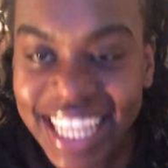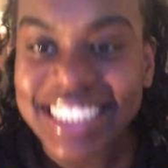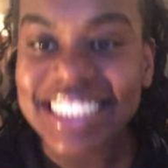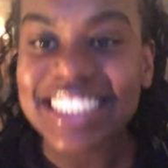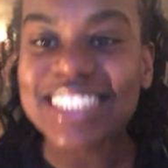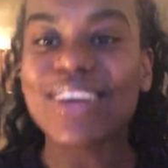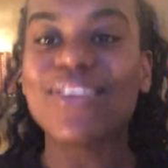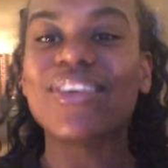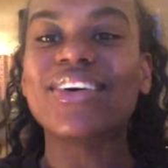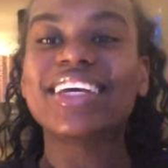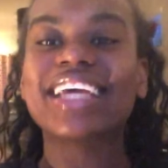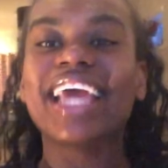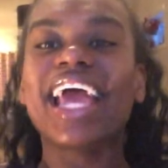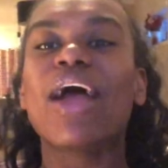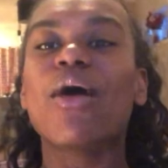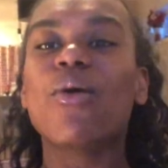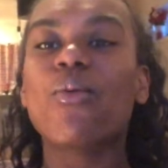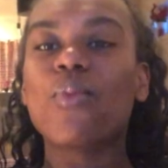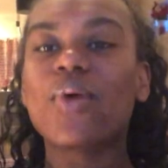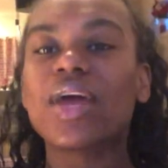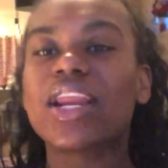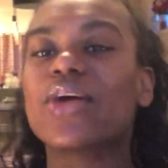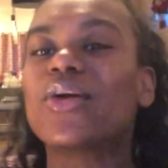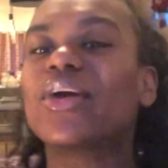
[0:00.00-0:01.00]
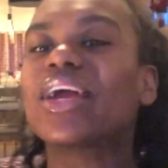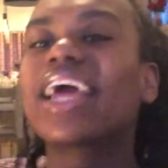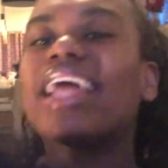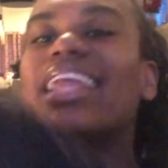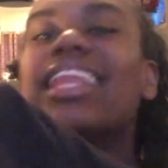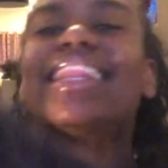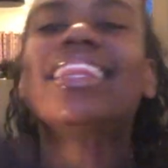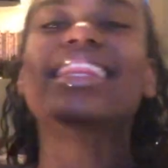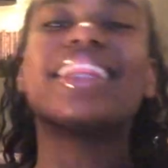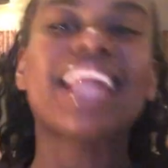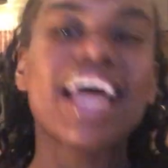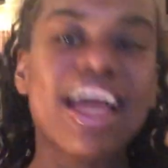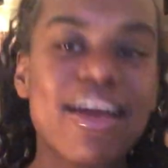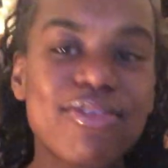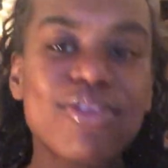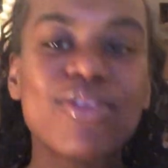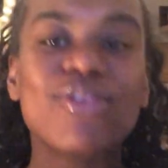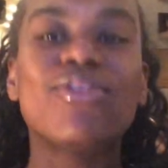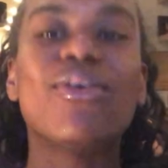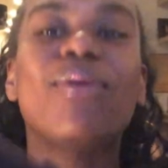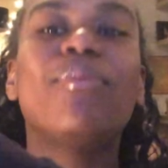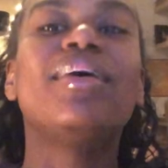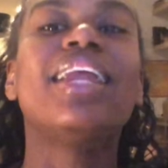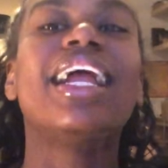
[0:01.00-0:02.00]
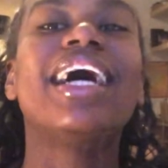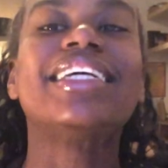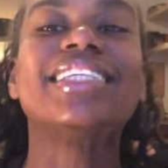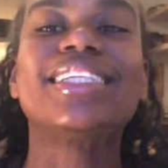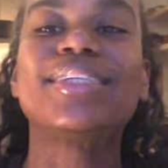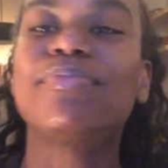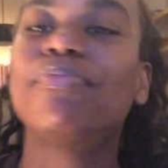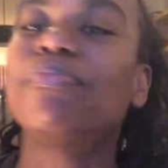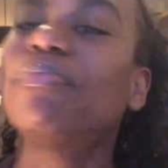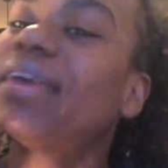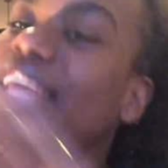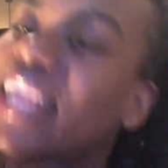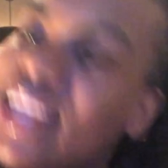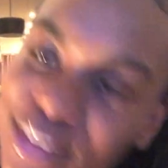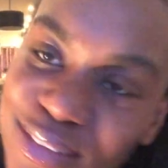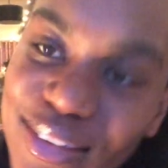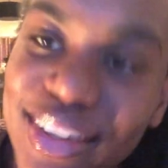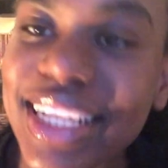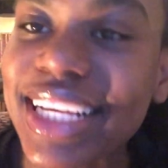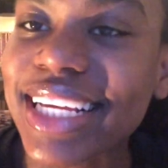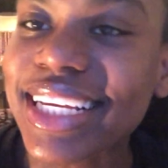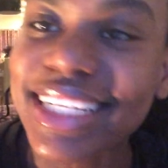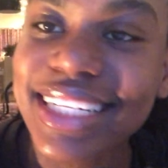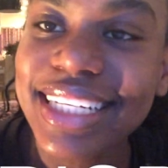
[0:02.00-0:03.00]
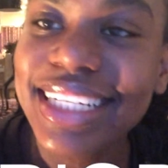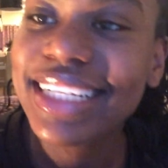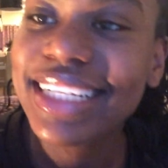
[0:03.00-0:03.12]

So get with it or get left, you feel me? That's period.